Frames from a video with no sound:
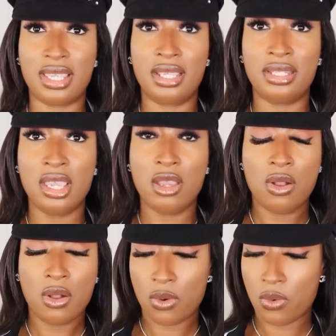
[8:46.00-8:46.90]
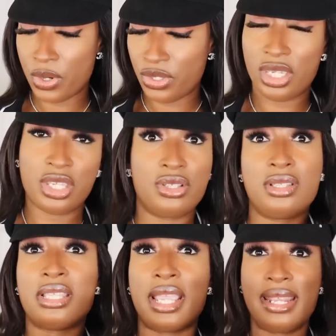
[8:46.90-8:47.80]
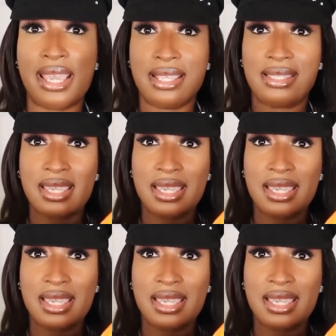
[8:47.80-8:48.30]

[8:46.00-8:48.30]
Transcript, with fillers: it or you can just type as